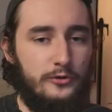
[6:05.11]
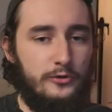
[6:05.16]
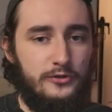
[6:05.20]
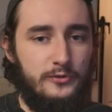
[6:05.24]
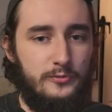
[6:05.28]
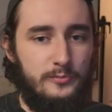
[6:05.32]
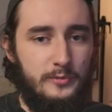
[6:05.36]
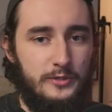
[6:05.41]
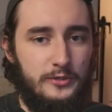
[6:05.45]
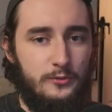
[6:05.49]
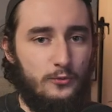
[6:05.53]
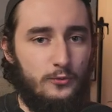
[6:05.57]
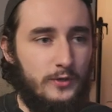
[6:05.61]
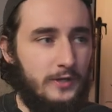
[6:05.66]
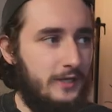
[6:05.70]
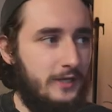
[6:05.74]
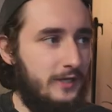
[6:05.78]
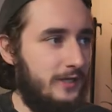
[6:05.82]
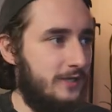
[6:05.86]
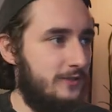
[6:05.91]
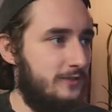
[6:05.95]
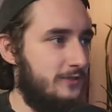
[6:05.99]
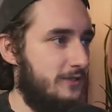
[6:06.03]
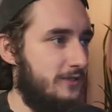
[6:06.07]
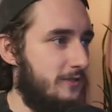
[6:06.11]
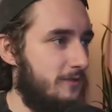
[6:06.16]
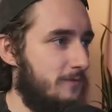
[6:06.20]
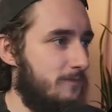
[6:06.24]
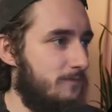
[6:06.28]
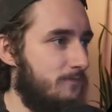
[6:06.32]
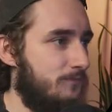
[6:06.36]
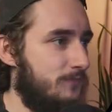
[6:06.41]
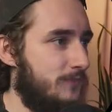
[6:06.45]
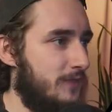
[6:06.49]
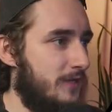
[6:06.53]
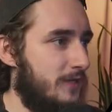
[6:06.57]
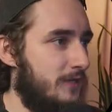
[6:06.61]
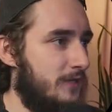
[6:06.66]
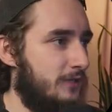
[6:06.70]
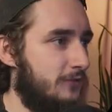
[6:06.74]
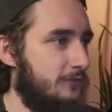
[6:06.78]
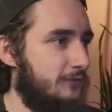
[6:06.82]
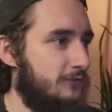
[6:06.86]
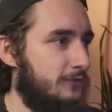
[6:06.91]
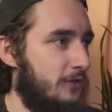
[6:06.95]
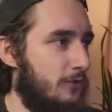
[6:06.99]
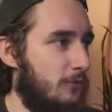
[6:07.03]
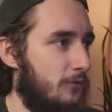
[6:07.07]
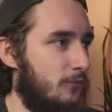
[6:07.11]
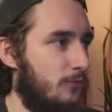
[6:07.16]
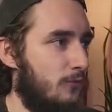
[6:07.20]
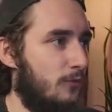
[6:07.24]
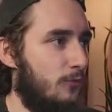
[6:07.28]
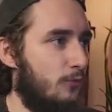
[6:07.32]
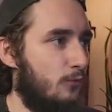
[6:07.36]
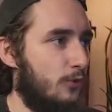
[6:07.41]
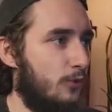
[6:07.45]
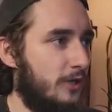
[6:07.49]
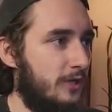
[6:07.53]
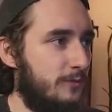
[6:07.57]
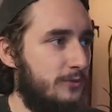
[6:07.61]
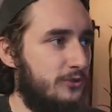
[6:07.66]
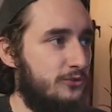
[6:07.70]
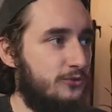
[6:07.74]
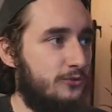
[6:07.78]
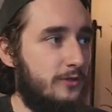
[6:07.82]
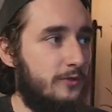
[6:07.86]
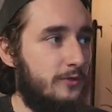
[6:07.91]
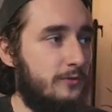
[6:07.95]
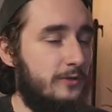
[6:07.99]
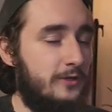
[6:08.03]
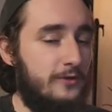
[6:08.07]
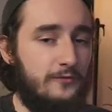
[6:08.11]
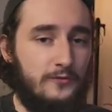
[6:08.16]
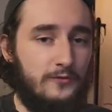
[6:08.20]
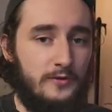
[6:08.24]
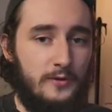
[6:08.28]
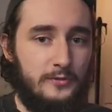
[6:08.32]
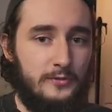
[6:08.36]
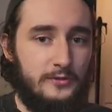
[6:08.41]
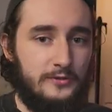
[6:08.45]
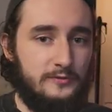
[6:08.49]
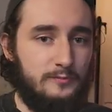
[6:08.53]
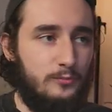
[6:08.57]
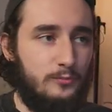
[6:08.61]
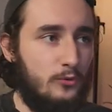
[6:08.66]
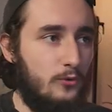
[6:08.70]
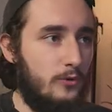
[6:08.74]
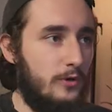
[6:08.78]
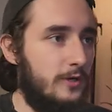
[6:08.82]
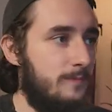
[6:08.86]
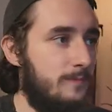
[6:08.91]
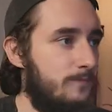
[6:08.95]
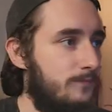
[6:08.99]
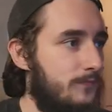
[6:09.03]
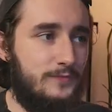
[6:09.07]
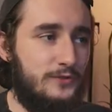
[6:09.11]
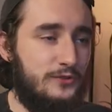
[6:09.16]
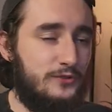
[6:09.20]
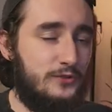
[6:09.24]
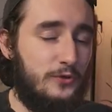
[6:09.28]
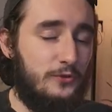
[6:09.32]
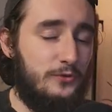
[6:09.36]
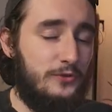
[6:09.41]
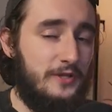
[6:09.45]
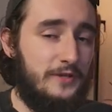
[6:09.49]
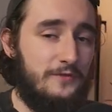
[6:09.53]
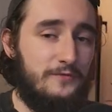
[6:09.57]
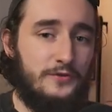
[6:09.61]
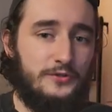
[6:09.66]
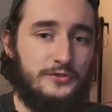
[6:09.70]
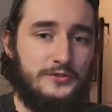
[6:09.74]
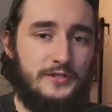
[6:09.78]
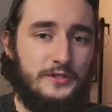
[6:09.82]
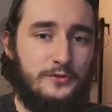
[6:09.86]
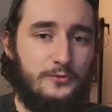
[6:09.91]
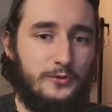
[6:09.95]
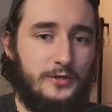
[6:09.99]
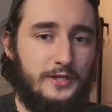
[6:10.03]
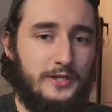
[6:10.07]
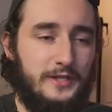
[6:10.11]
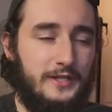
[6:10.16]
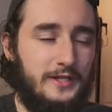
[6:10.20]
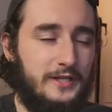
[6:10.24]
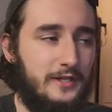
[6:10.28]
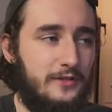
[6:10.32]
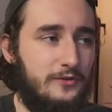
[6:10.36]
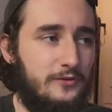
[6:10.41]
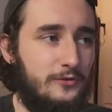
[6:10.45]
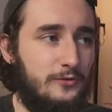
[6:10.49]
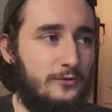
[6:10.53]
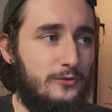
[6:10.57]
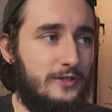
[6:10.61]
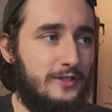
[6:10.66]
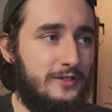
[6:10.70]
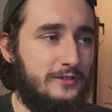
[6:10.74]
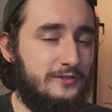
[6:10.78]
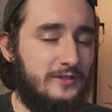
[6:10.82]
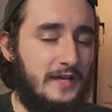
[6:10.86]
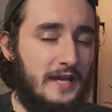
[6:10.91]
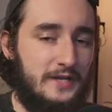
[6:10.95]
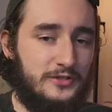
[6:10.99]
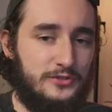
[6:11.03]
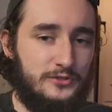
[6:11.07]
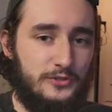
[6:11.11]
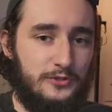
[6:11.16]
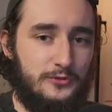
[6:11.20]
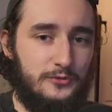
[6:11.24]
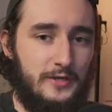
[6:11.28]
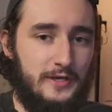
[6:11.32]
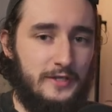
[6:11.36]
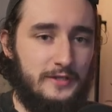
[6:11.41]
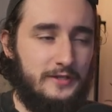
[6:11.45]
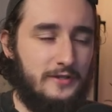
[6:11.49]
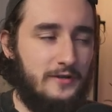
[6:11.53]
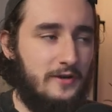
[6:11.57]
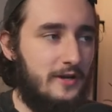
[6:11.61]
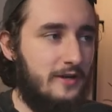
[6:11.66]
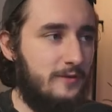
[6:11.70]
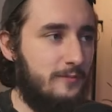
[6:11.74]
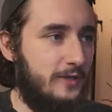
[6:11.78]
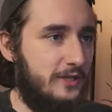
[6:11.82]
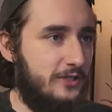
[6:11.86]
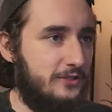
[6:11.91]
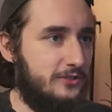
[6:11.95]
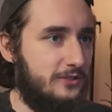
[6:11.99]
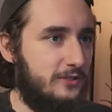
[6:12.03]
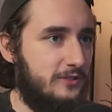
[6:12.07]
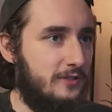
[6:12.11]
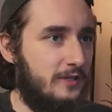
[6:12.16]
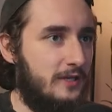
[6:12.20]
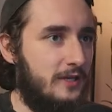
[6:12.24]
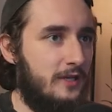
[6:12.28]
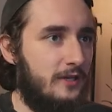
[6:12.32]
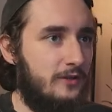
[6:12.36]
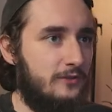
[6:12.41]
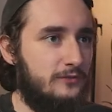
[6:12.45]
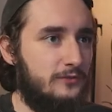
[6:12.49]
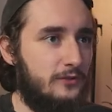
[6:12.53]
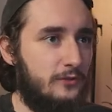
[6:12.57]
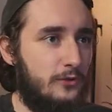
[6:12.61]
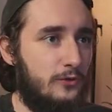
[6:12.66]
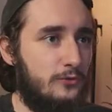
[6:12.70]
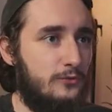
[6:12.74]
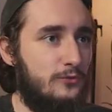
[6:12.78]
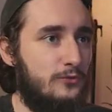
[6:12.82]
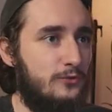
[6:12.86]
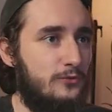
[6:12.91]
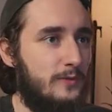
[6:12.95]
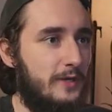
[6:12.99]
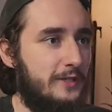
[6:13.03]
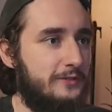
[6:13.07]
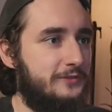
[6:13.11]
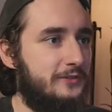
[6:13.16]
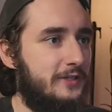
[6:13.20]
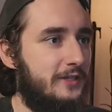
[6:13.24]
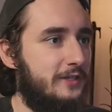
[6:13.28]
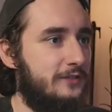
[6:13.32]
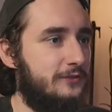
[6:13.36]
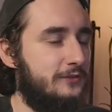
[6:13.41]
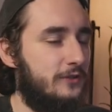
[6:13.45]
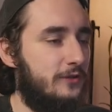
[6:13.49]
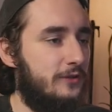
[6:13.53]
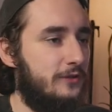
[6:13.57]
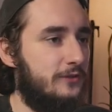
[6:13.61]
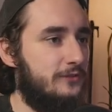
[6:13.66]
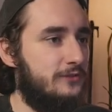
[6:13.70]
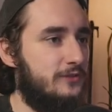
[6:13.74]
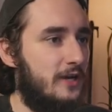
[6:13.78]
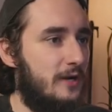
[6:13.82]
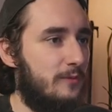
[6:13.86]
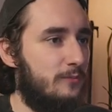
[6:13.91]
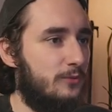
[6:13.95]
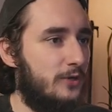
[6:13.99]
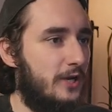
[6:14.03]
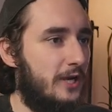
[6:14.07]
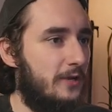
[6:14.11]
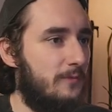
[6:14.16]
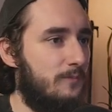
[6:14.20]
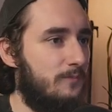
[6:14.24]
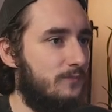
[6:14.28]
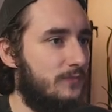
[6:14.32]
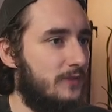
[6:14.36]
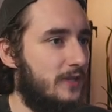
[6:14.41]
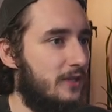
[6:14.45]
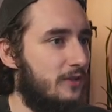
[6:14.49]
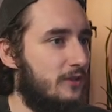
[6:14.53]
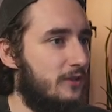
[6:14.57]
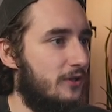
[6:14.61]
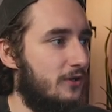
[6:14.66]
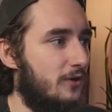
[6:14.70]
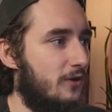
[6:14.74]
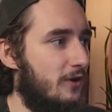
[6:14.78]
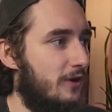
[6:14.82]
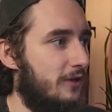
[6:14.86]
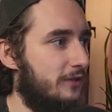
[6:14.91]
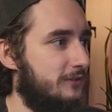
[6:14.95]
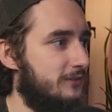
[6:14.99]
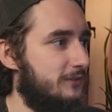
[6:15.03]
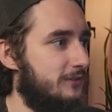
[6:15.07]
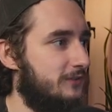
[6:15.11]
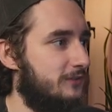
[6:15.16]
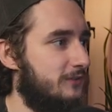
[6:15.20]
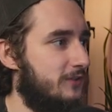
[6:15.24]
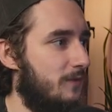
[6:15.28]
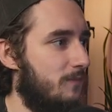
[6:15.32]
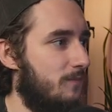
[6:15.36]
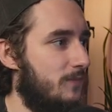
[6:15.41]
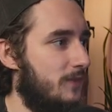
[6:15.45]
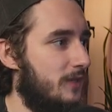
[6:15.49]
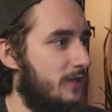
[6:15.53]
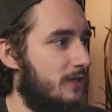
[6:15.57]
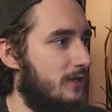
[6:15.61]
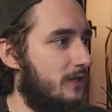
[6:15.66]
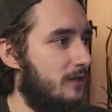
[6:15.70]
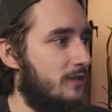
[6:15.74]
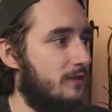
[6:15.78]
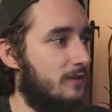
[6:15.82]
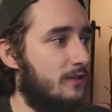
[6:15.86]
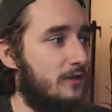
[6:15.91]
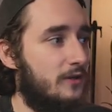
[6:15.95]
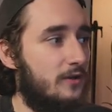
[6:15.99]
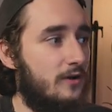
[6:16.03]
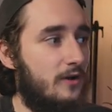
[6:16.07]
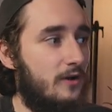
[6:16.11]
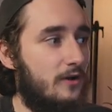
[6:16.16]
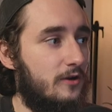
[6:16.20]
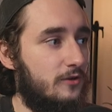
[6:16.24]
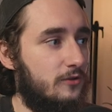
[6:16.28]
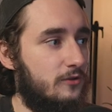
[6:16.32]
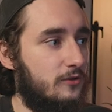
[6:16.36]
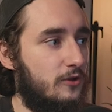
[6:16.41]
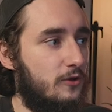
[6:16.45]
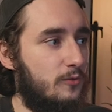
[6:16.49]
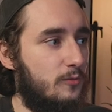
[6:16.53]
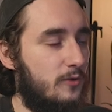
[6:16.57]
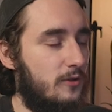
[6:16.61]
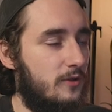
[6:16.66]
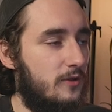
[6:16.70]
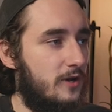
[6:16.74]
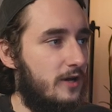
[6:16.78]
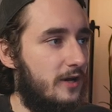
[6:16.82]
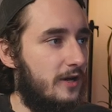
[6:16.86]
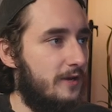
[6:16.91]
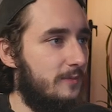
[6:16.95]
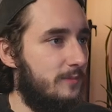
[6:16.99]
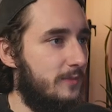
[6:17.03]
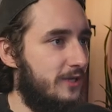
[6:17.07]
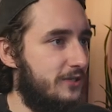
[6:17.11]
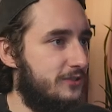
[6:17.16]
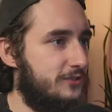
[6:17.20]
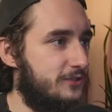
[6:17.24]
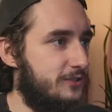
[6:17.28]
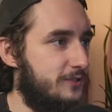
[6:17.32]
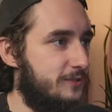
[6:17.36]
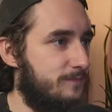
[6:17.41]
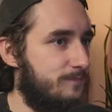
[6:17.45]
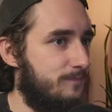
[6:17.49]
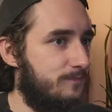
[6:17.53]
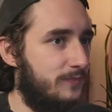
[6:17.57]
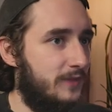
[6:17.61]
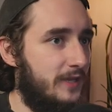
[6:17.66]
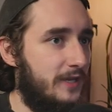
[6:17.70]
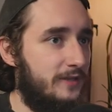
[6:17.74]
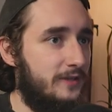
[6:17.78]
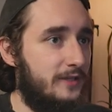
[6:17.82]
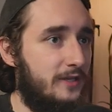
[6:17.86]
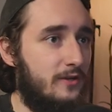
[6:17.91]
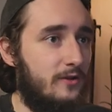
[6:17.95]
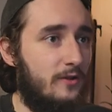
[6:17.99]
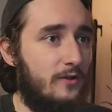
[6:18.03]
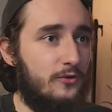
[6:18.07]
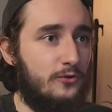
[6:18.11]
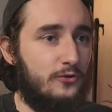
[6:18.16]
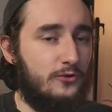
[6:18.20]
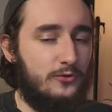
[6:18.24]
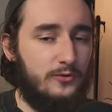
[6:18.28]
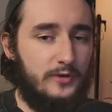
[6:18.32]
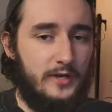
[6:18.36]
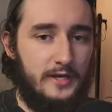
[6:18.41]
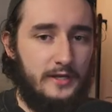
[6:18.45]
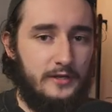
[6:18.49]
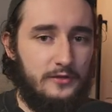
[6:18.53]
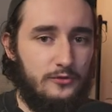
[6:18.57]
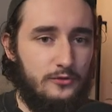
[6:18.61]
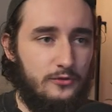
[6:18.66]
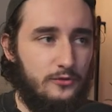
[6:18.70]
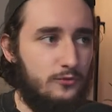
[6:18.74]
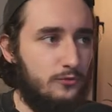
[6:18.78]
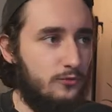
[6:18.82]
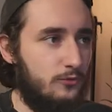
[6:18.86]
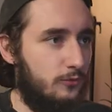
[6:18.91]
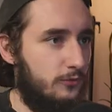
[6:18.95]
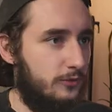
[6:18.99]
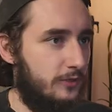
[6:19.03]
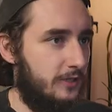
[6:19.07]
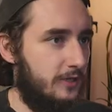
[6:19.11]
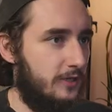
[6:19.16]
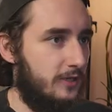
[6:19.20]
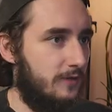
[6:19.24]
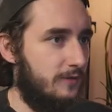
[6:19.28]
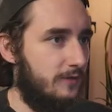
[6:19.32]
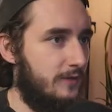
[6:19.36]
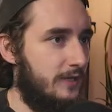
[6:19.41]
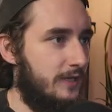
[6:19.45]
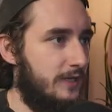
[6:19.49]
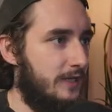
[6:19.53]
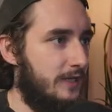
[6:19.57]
to be winning a deal. So we're going to be triggering from this board. So the first thing what I need to do is actually create the automation. So I'll go to my settings on the top right, click on System, click on Global Automation, and then I'll create a new rule here.